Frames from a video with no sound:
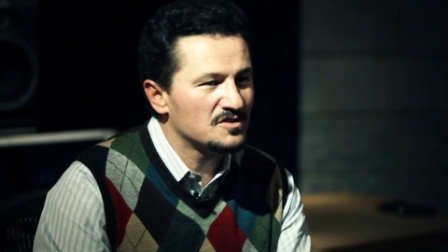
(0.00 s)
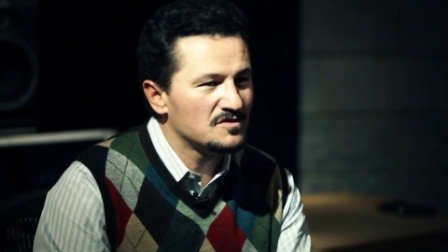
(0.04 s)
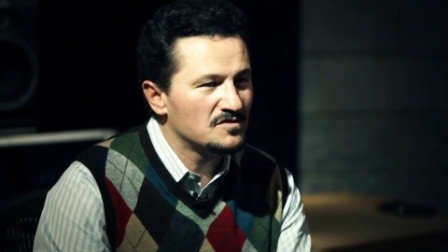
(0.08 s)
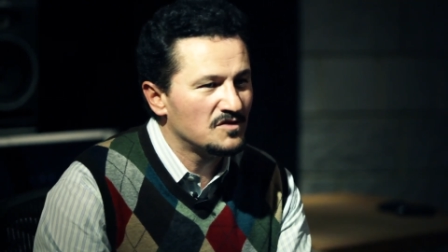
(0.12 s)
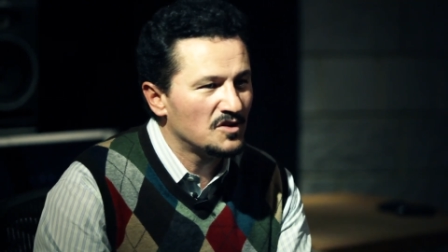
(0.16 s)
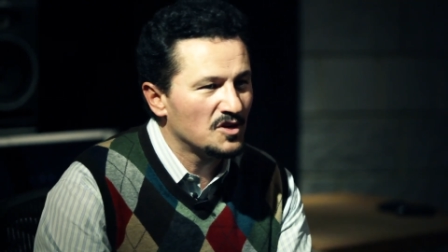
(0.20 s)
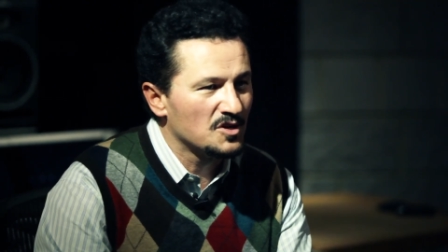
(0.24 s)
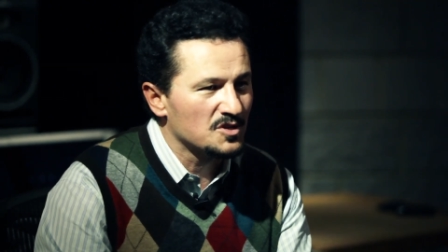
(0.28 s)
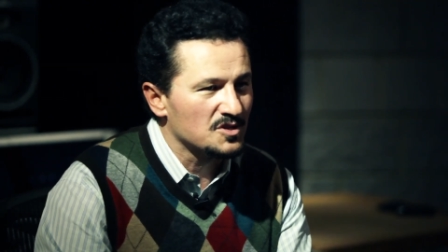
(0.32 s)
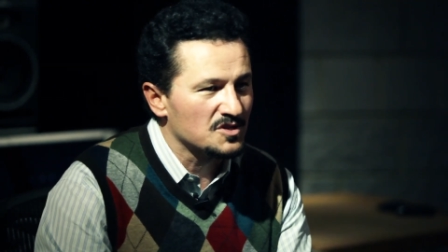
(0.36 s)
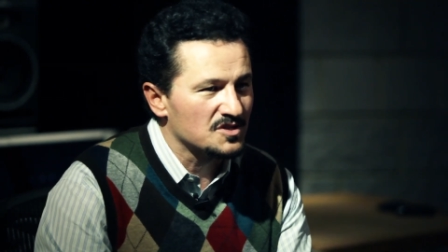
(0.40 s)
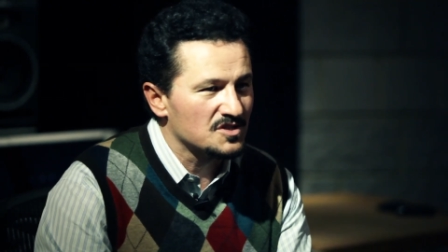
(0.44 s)
the
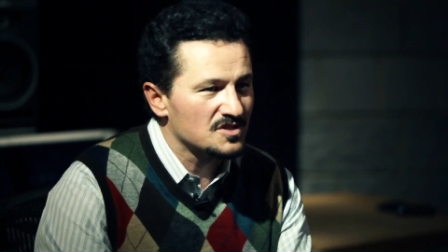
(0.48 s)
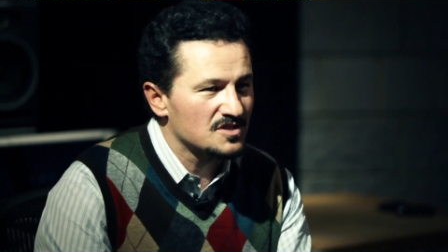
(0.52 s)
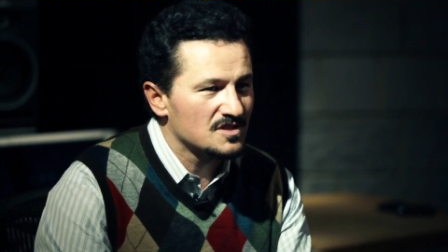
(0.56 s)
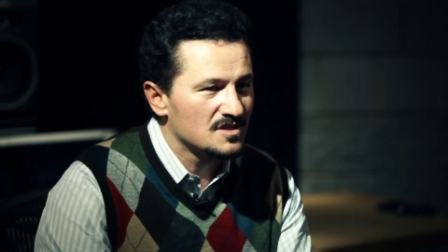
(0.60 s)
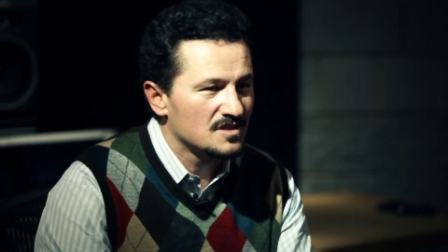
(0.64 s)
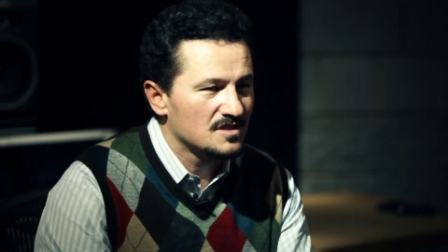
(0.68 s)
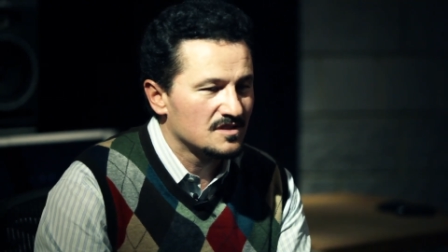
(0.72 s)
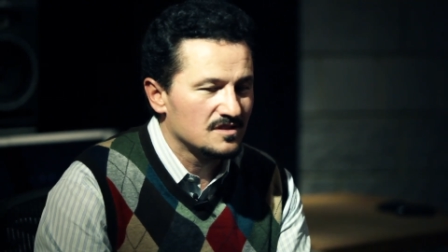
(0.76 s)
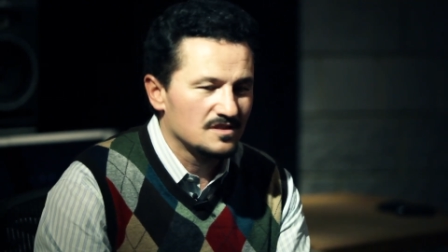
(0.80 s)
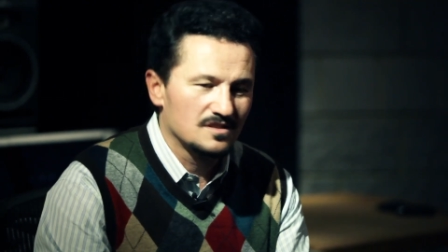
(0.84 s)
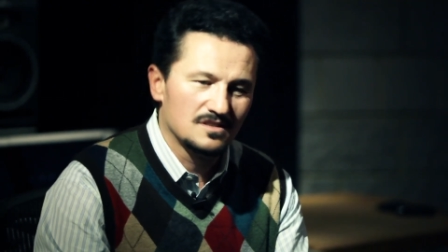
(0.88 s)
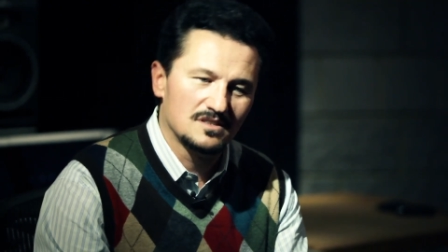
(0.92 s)
voice.
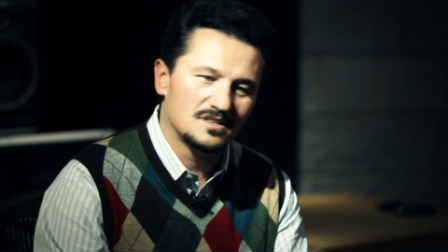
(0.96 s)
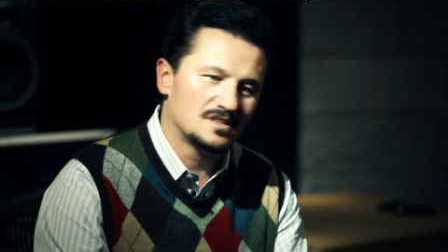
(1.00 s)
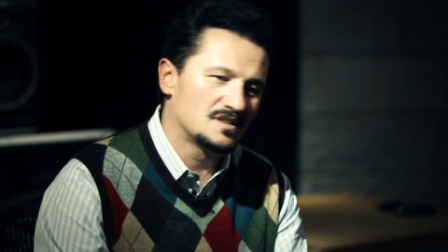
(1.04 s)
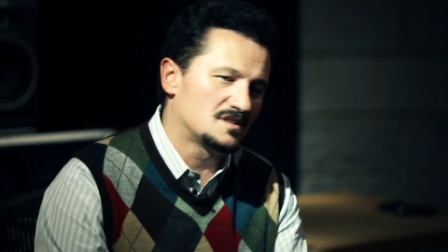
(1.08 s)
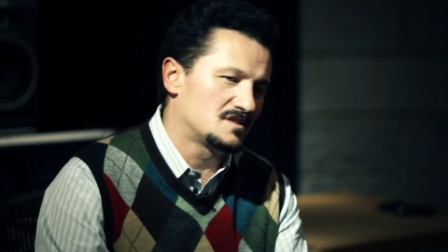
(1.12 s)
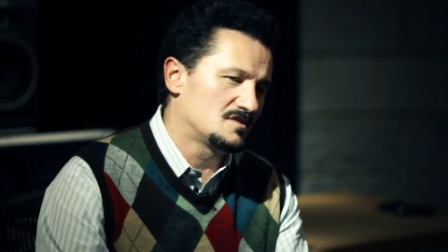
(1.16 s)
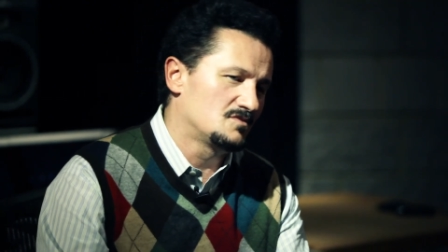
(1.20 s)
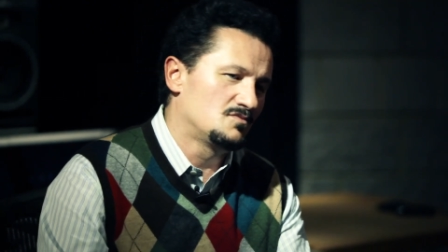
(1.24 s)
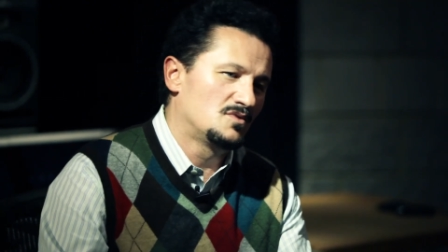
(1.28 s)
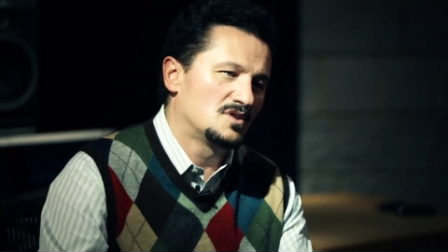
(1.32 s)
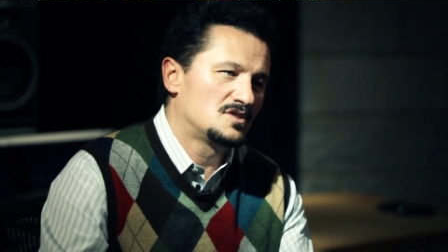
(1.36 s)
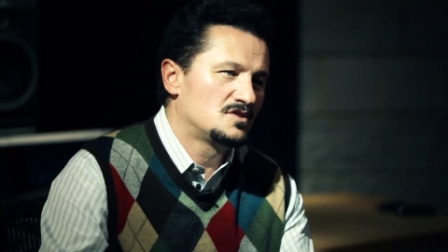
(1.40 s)

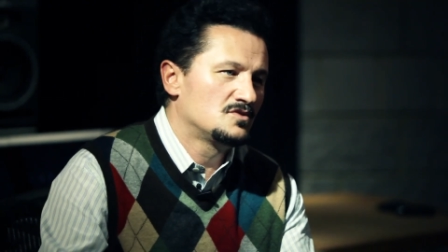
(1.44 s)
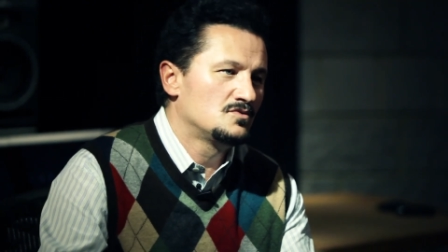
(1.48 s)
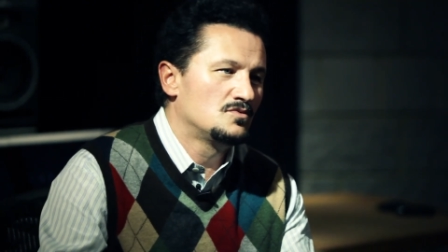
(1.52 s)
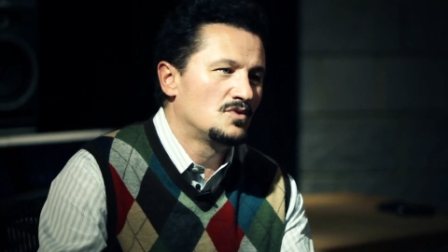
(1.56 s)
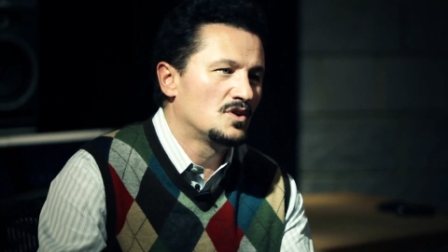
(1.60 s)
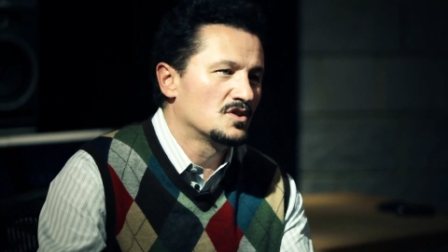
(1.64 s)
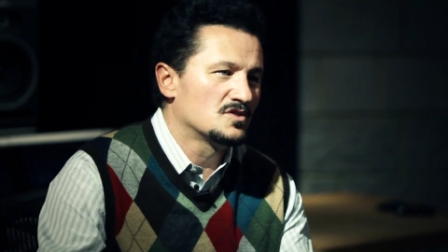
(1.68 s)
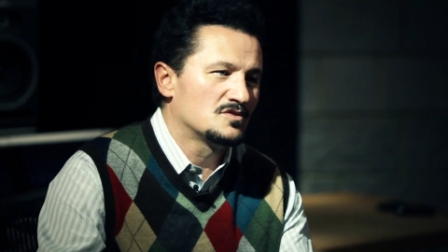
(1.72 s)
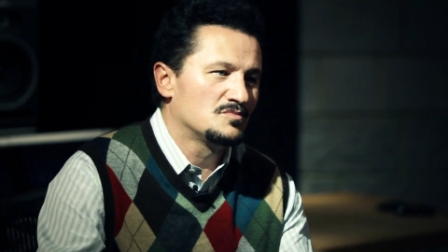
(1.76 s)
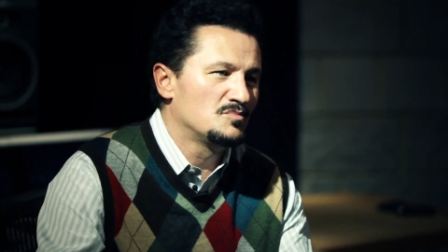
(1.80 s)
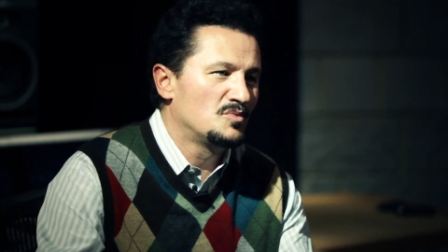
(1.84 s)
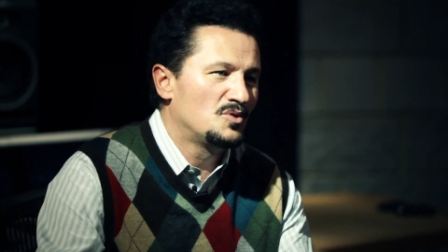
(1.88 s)
That's what you
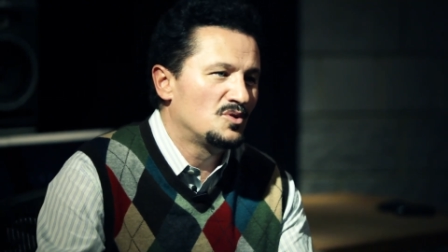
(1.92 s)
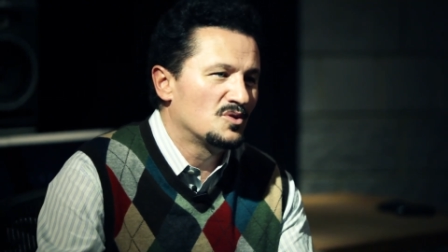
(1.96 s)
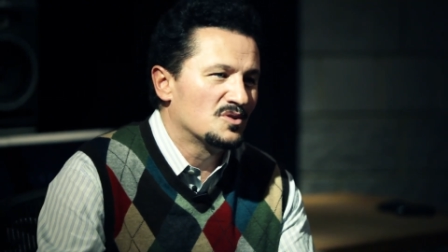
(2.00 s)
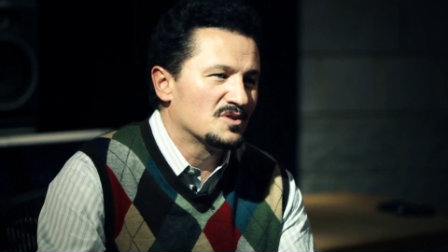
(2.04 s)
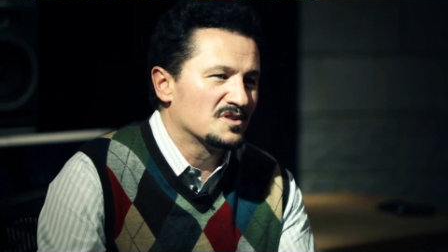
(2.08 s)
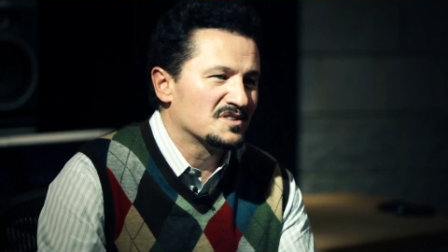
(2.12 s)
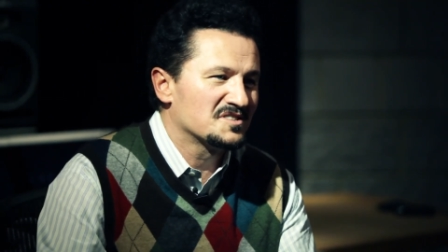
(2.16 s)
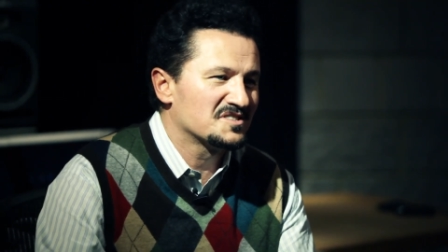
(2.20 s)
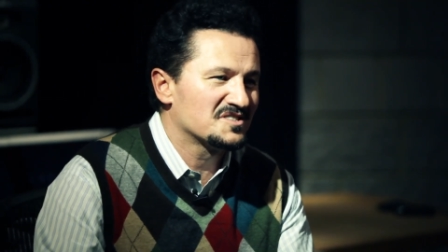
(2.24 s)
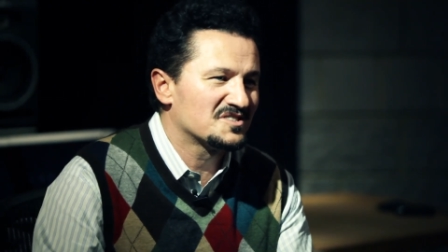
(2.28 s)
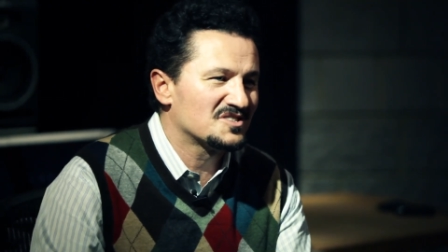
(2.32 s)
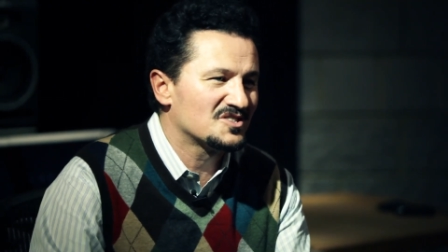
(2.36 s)
want
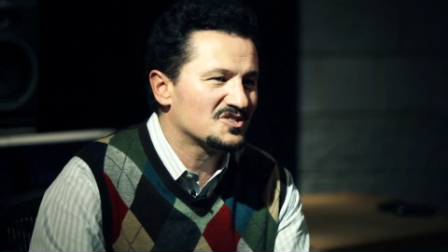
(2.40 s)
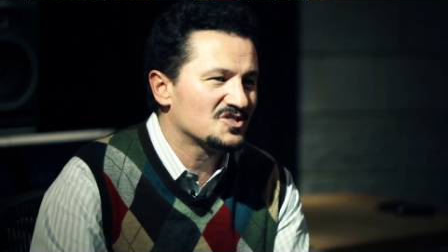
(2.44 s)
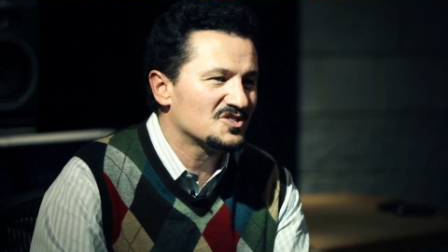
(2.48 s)
more. It's